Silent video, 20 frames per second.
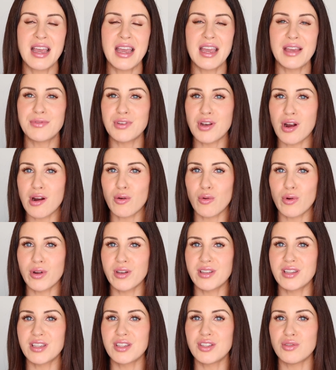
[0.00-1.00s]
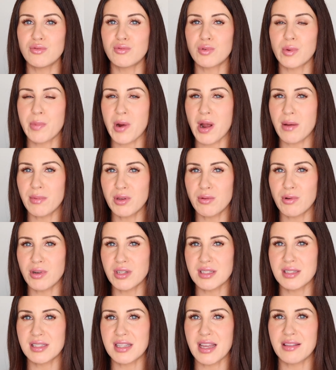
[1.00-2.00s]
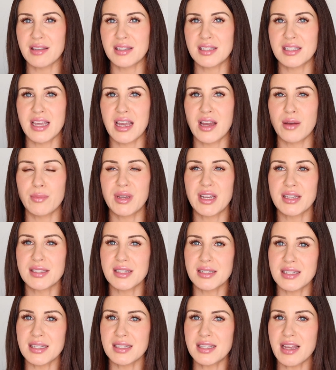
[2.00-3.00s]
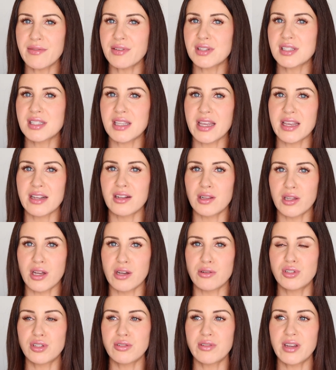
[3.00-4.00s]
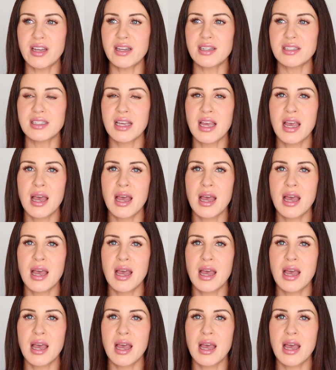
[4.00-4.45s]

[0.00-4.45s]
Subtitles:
If you are oily, you will probably want to set this down because it does have a slight glow to it,